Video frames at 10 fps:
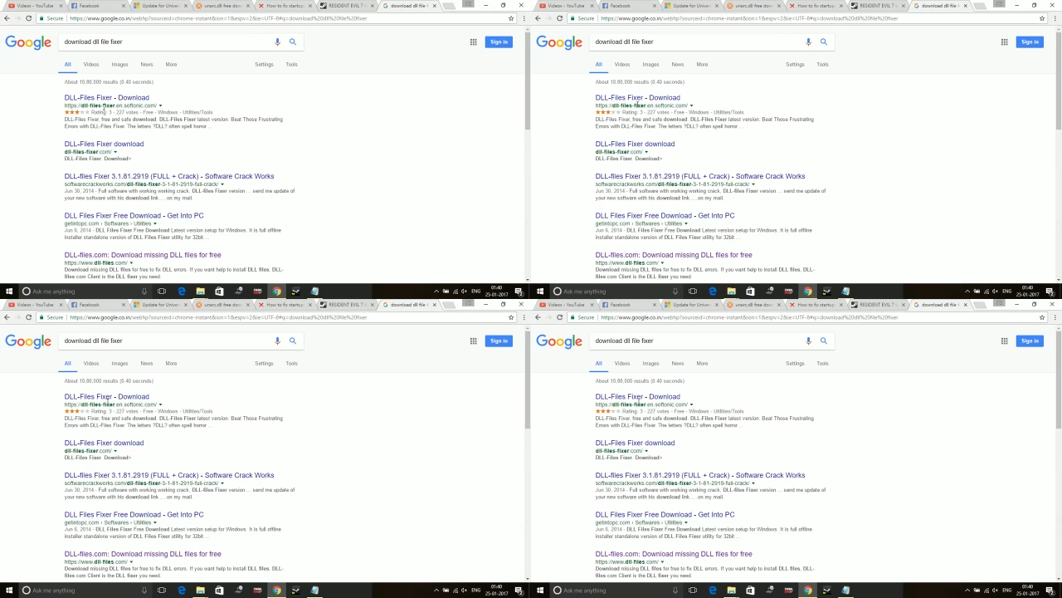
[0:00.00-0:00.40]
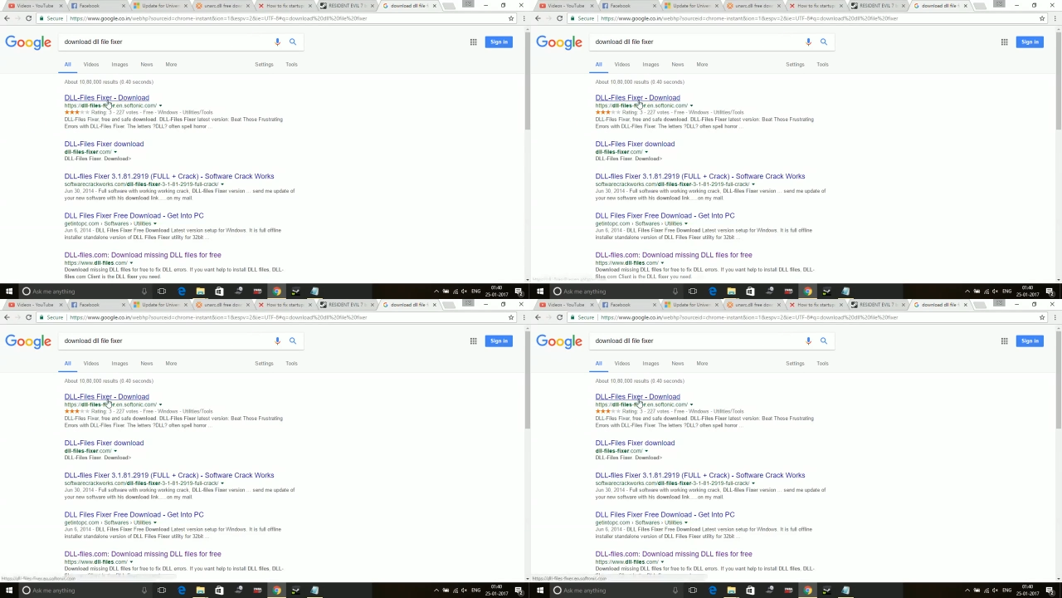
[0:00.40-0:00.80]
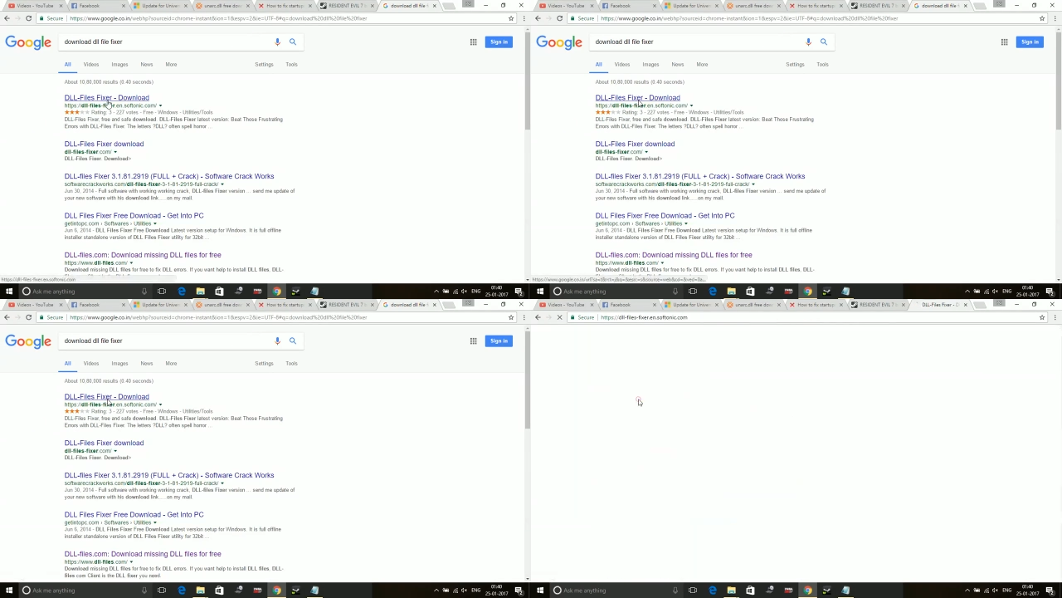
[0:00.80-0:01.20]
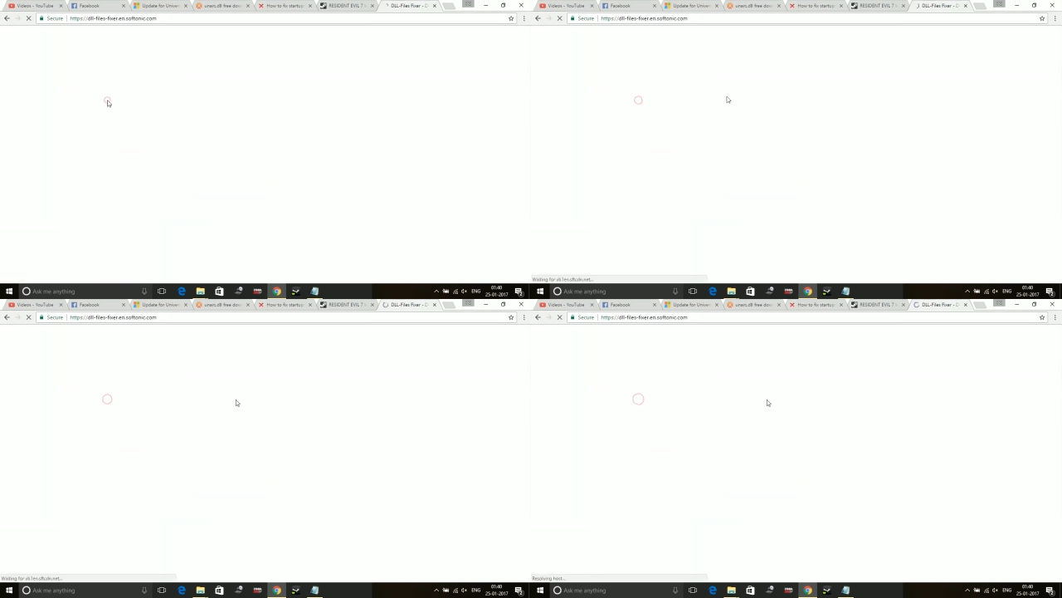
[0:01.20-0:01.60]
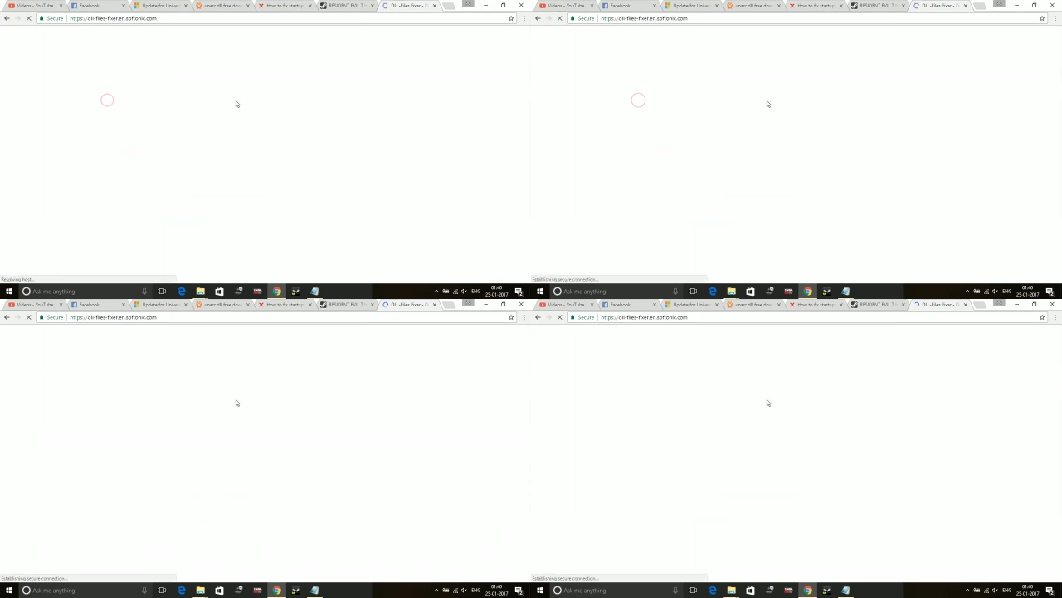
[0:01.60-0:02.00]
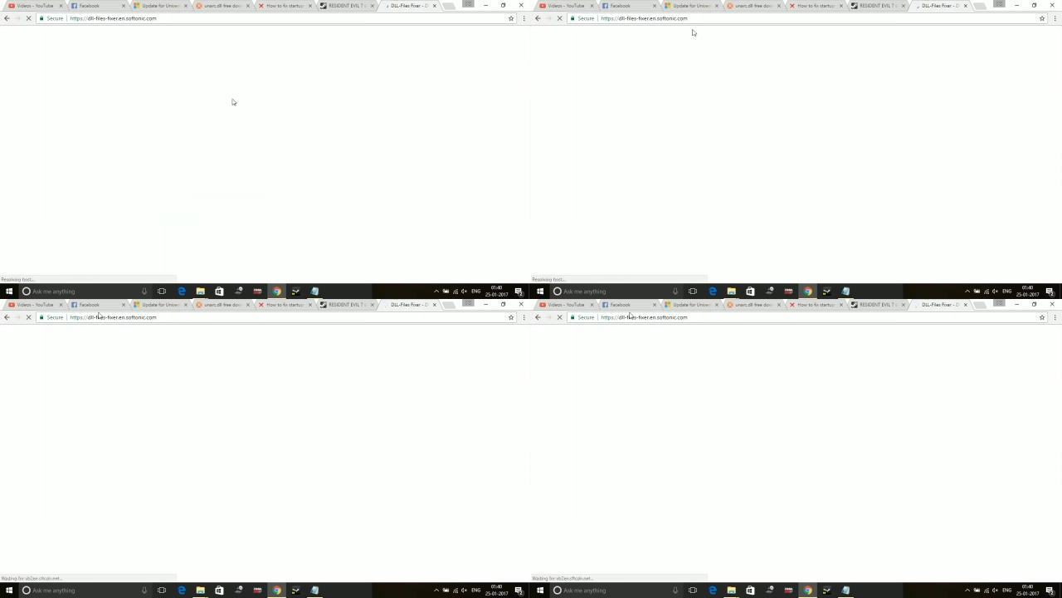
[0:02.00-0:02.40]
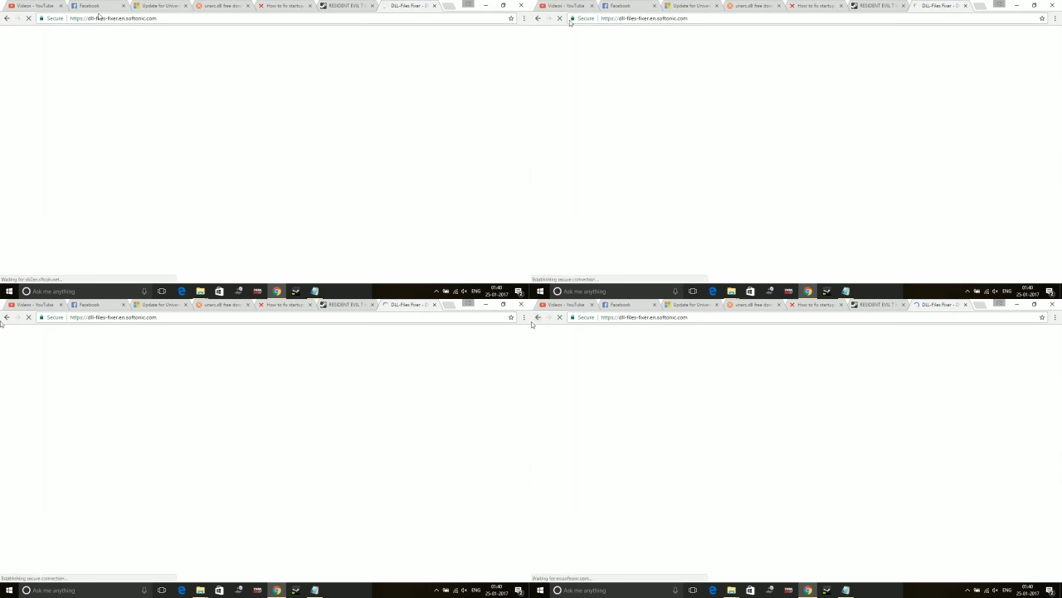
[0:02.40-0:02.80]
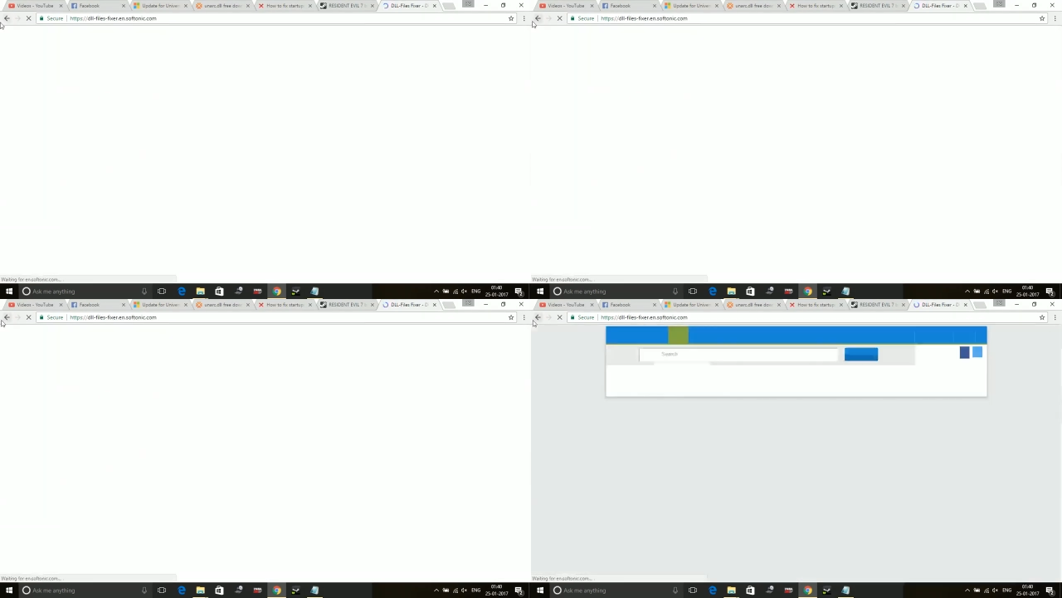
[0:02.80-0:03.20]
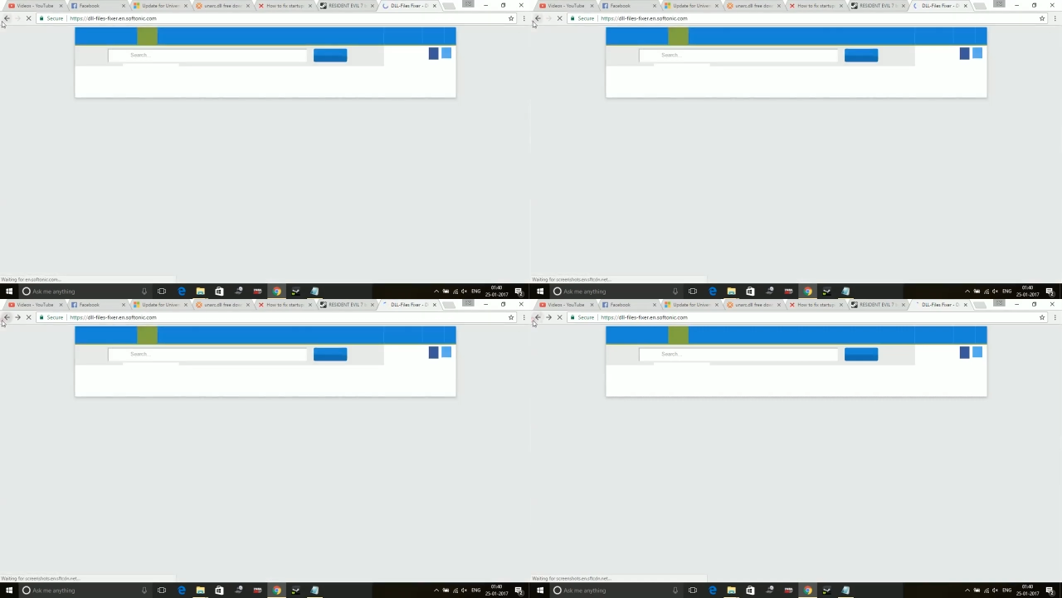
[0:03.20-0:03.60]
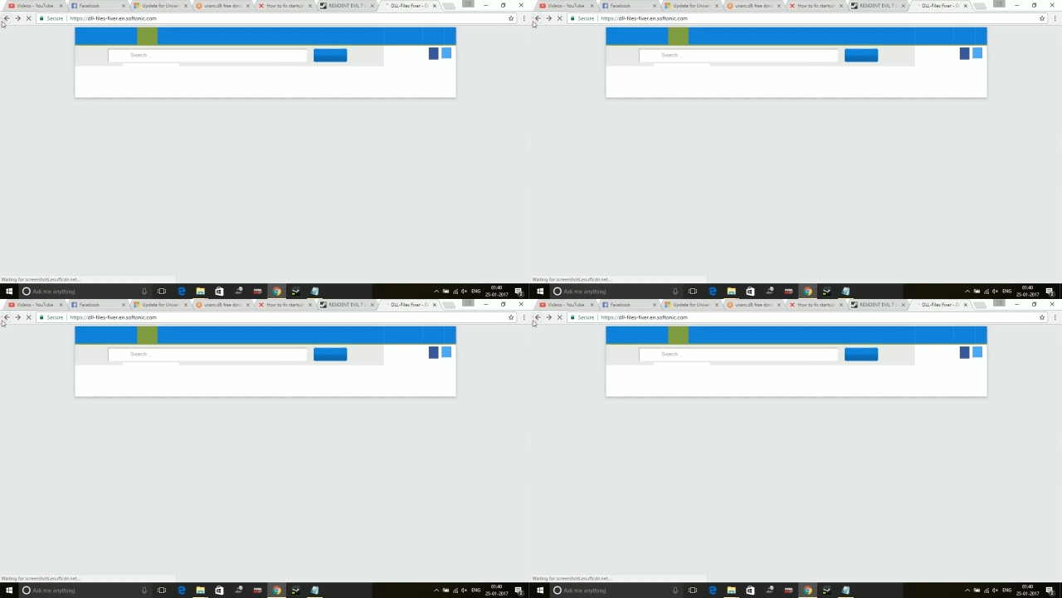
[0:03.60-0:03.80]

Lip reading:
Nobody's mouth can be seen.